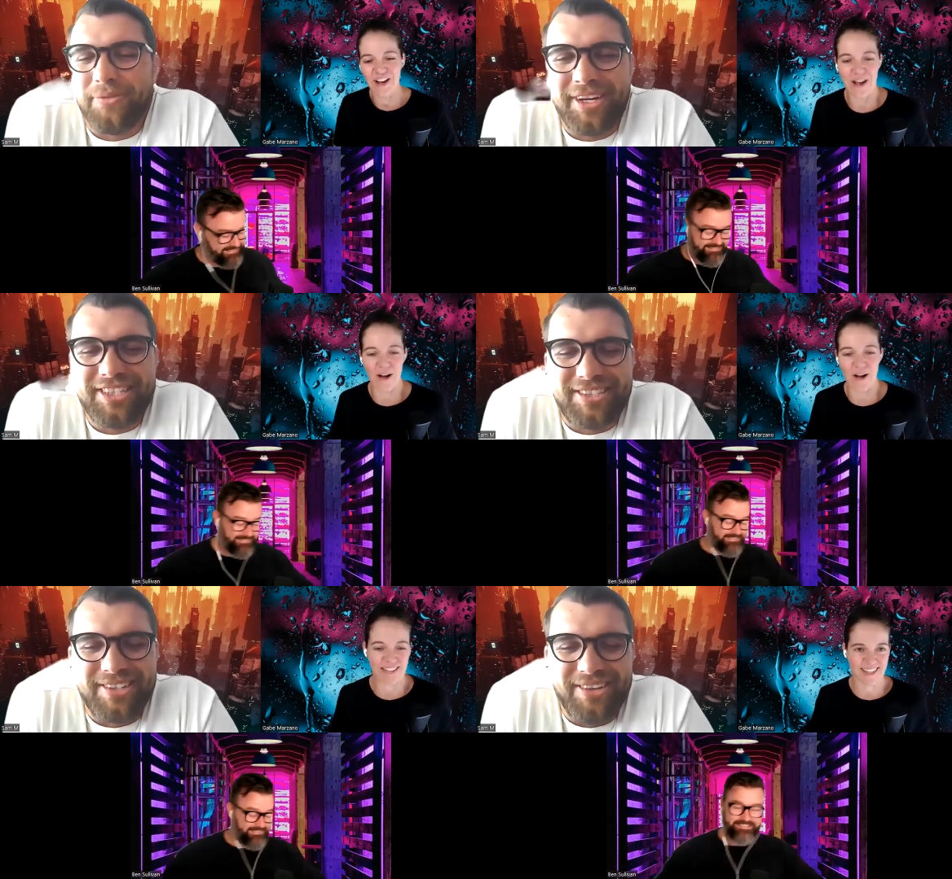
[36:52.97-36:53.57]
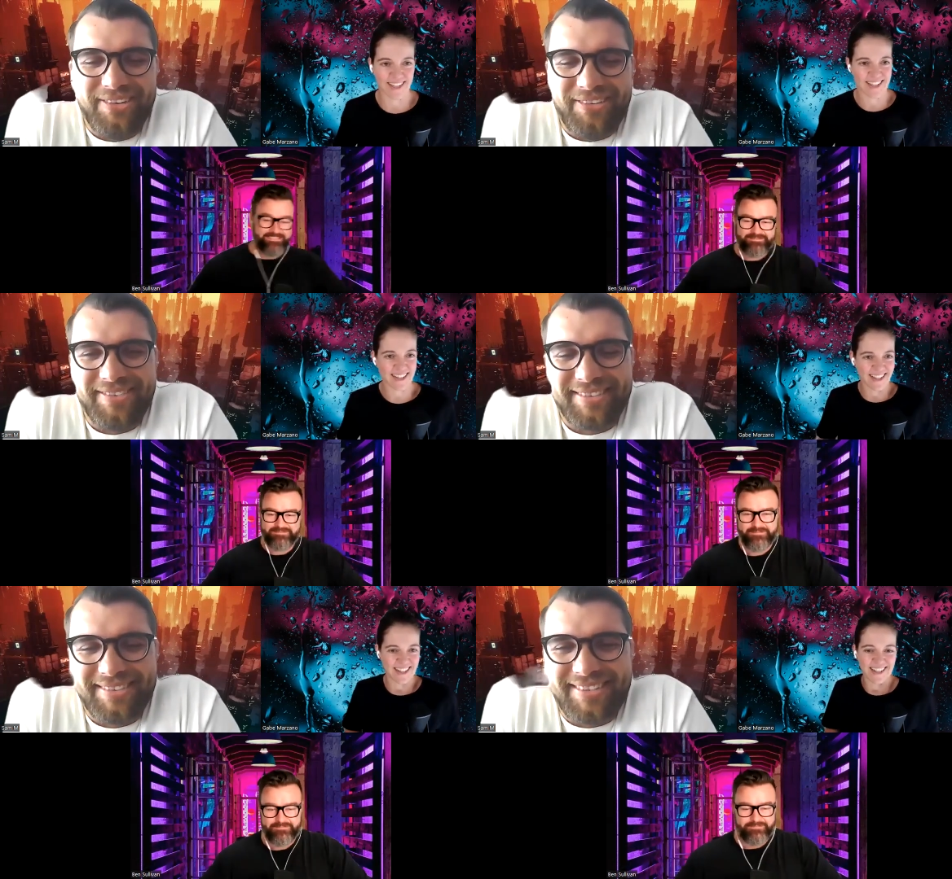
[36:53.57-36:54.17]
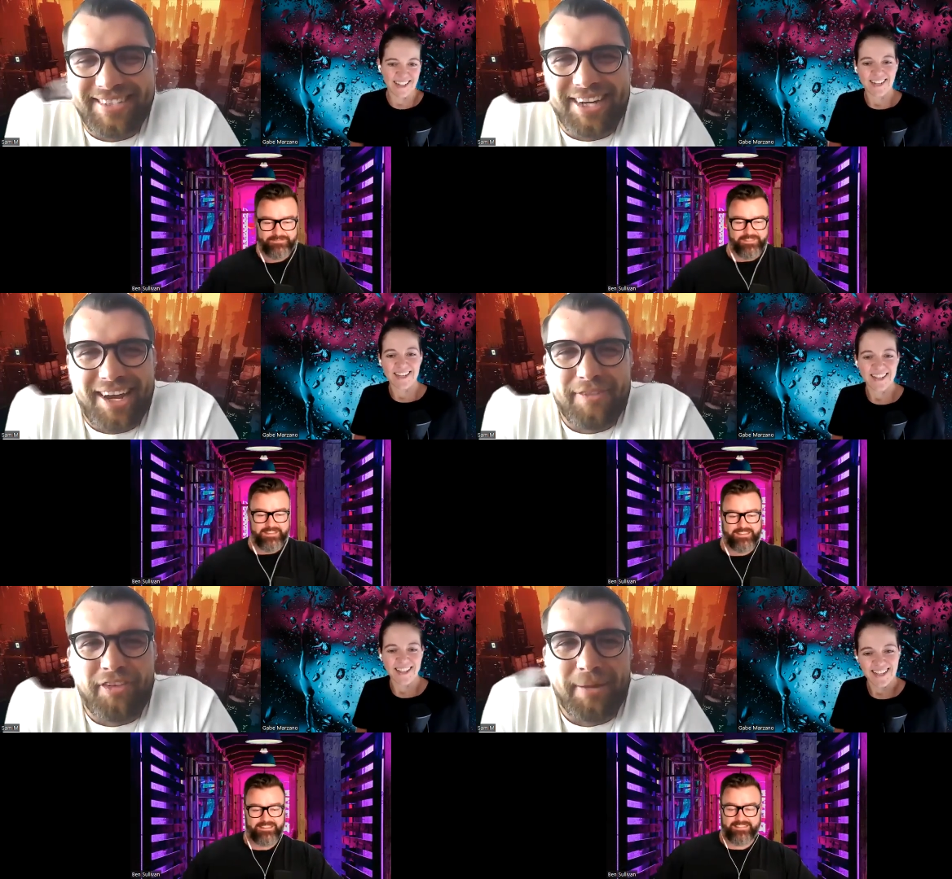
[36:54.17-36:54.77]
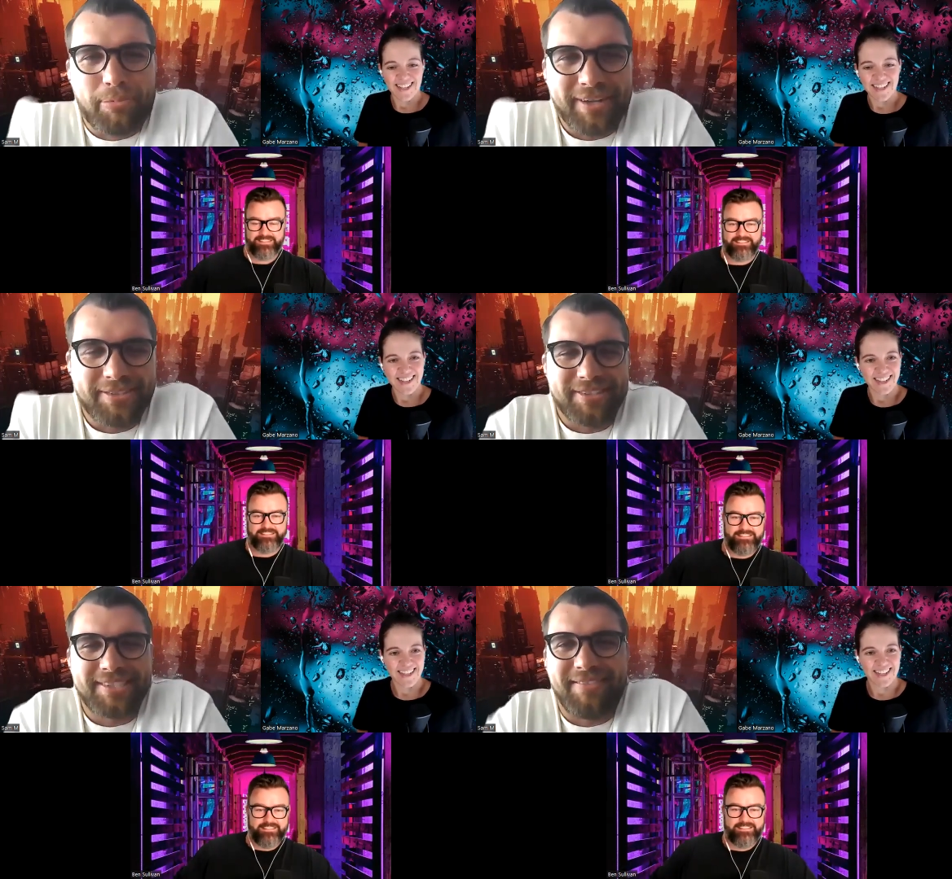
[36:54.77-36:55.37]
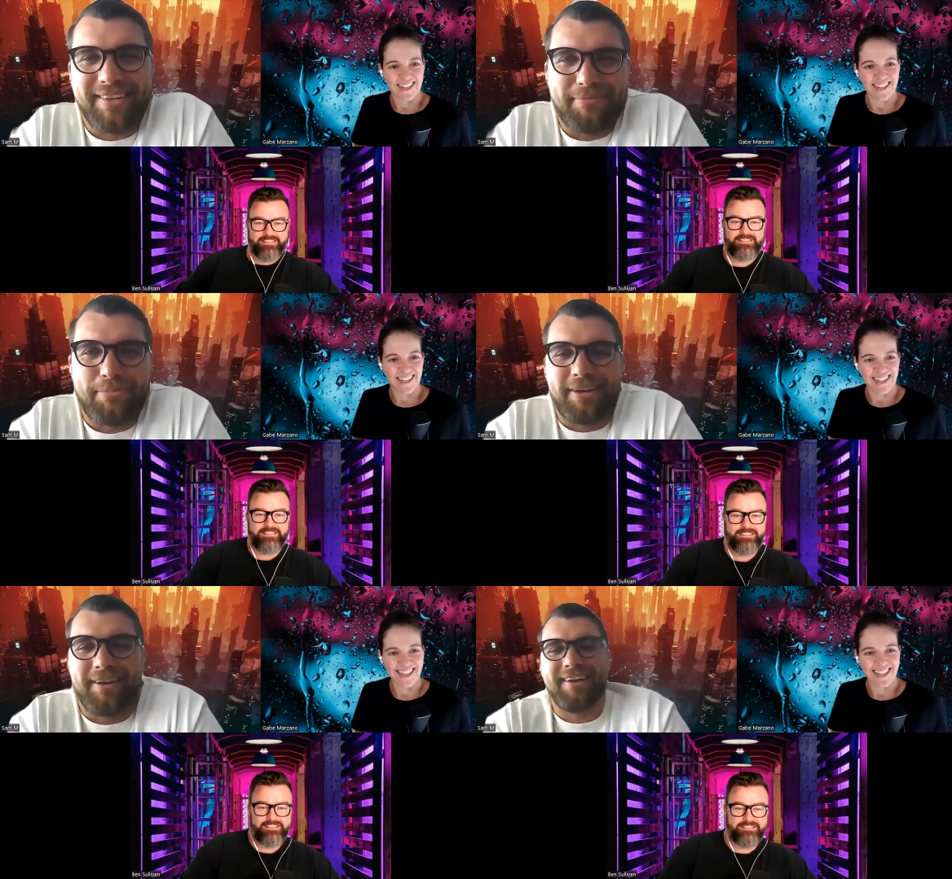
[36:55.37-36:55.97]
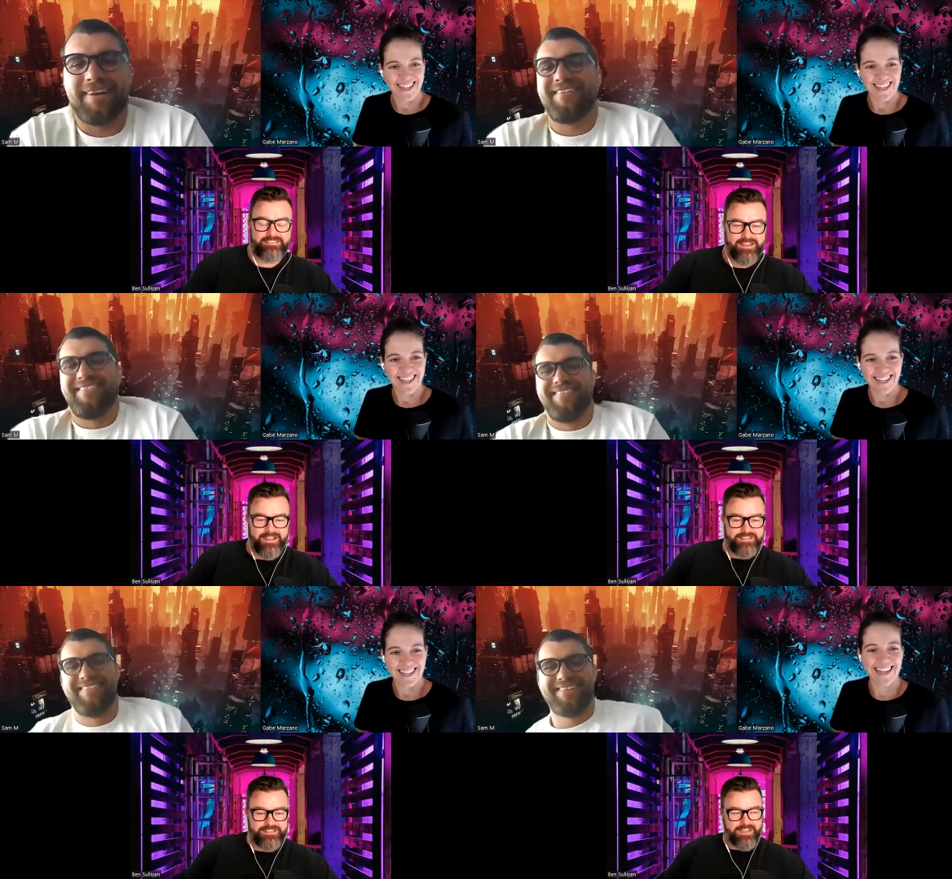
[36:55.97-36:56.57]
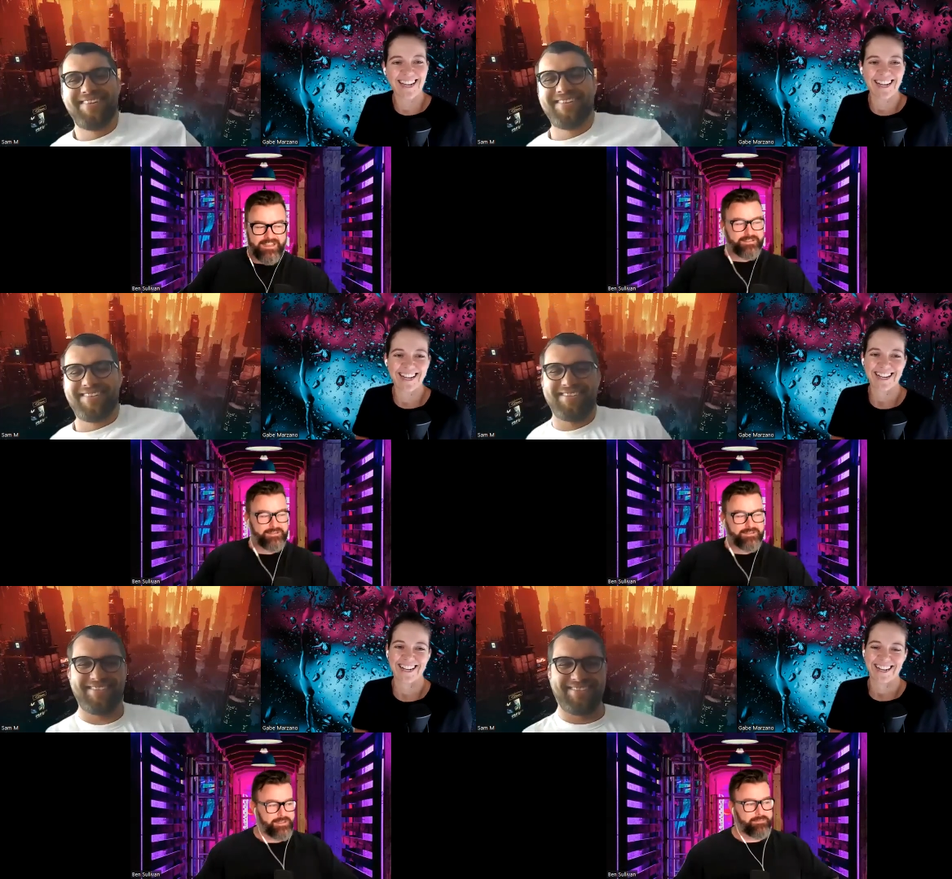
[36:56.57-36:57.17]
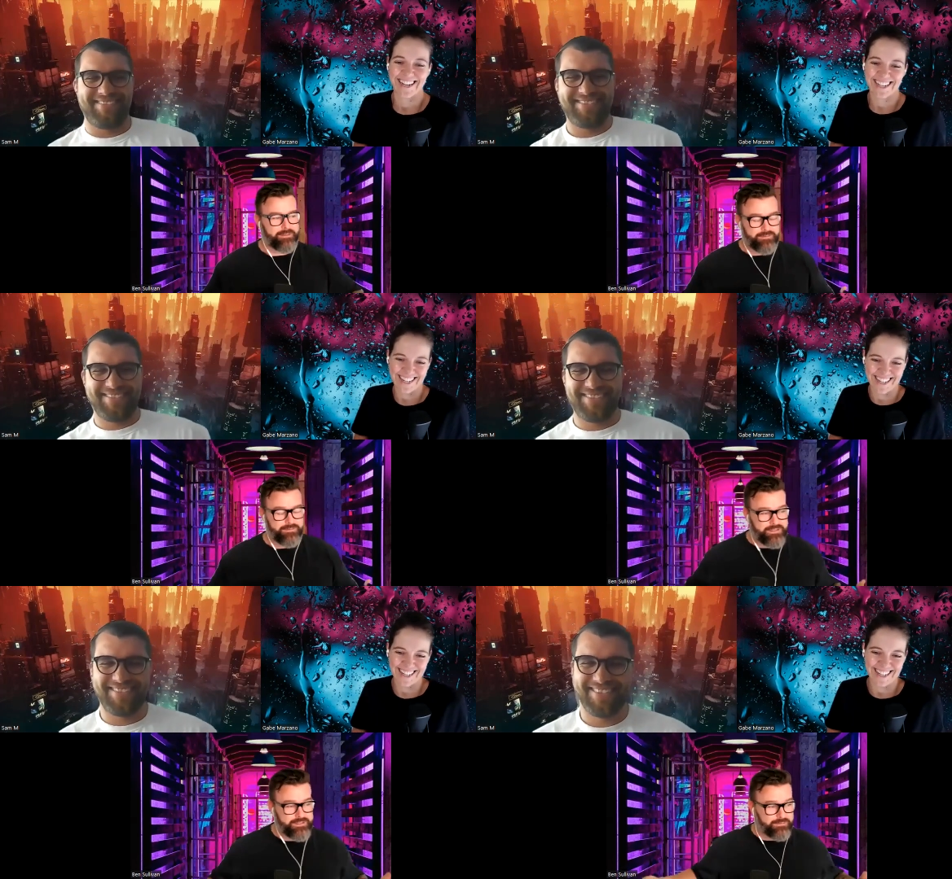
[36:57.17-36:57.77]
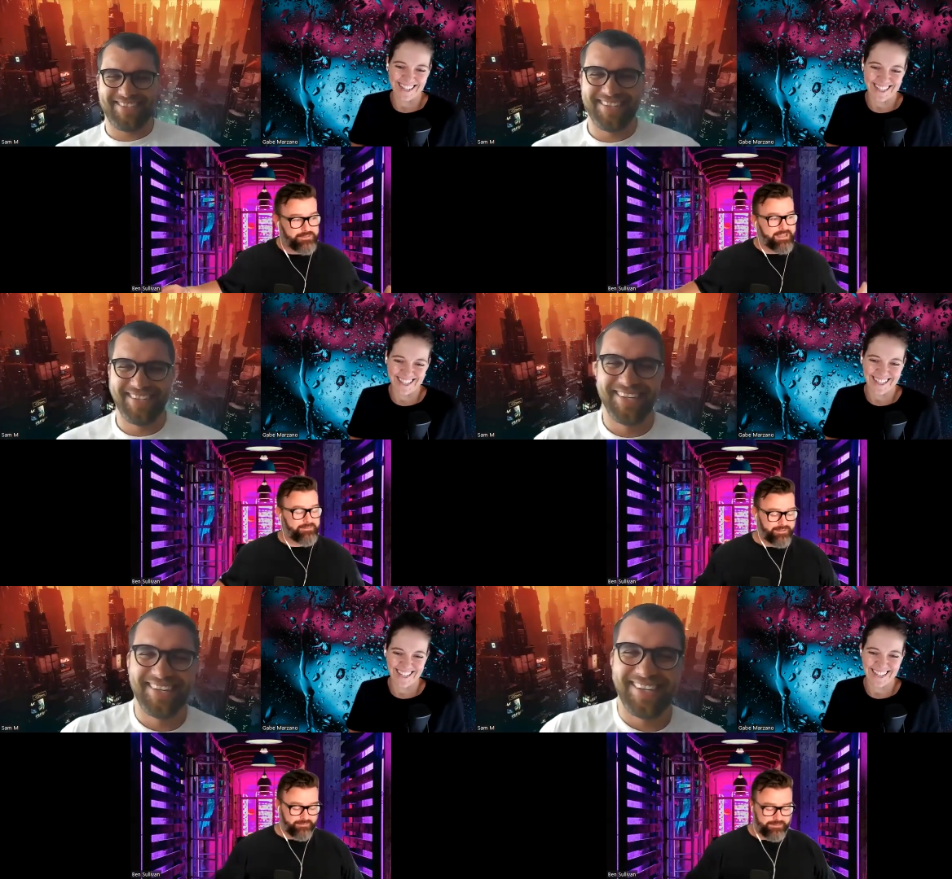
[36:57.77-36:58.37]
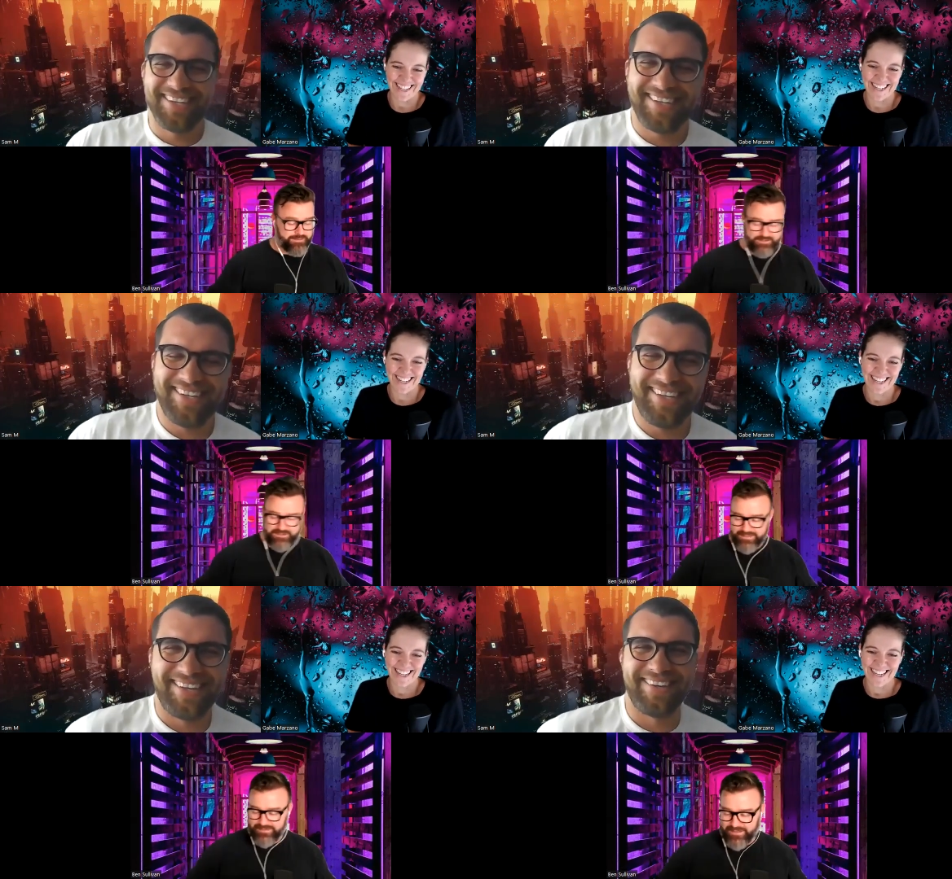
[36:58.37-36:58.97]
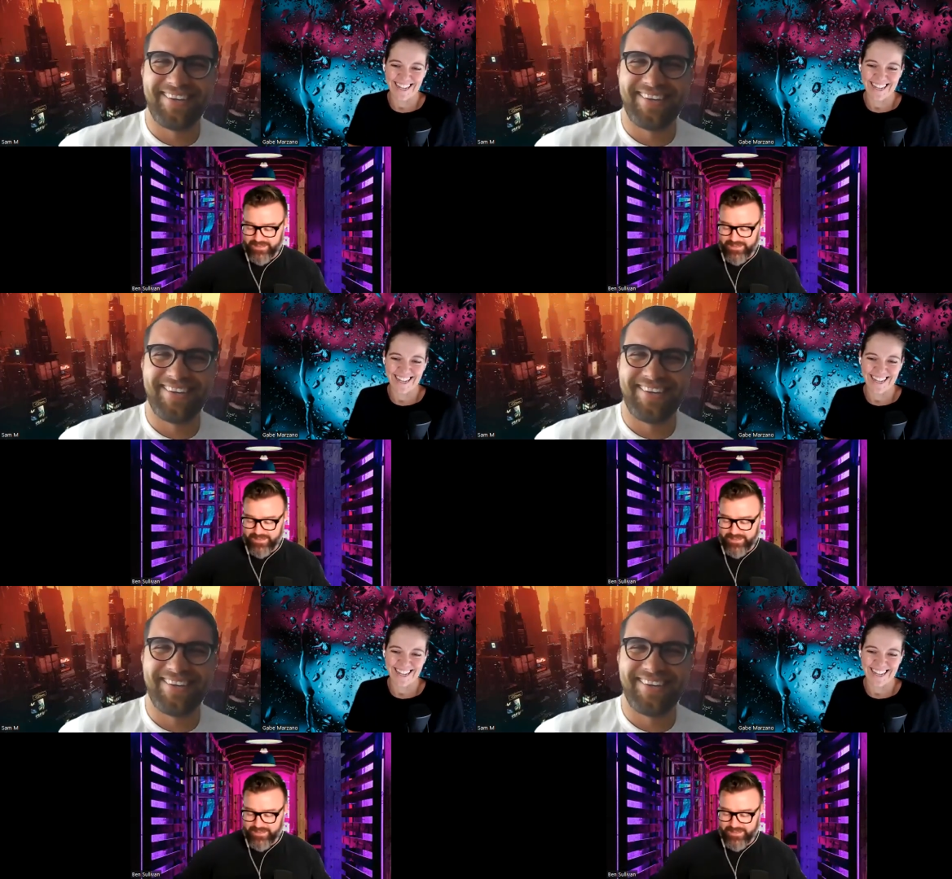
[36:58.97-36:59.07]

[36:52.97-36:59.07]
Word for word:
Speaker 1: what did you do? Did you go find a printer or something and print it? No,
Speaker 2: I had to ask for someone that was digital savvy that was under the